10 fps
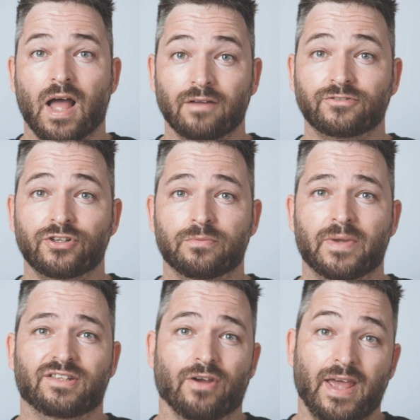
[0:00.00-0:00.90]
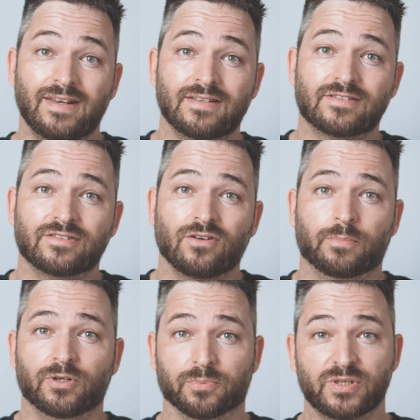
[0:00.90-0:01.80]
After you made your edits or
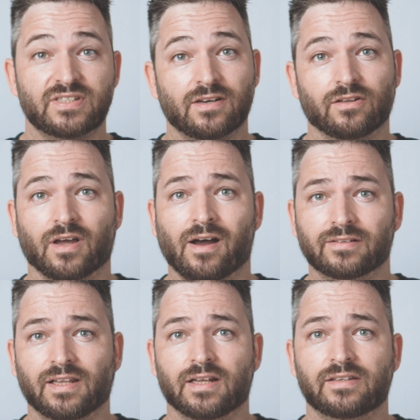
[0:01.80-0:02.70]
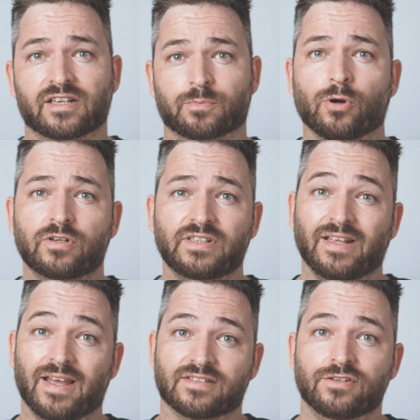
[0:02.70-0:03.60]
put a preset on the halt CLUT, export it
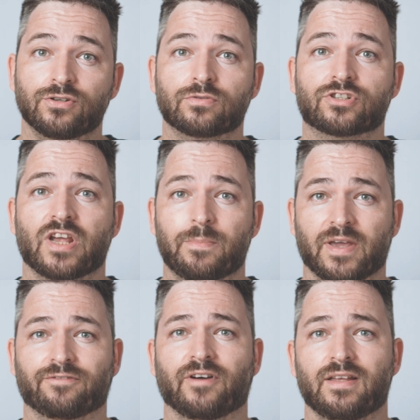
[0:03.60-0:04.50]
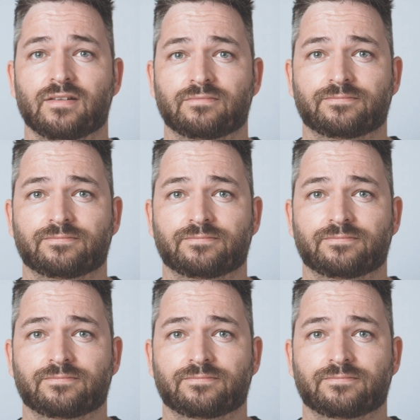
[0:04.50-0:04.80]
as a new JPEG file.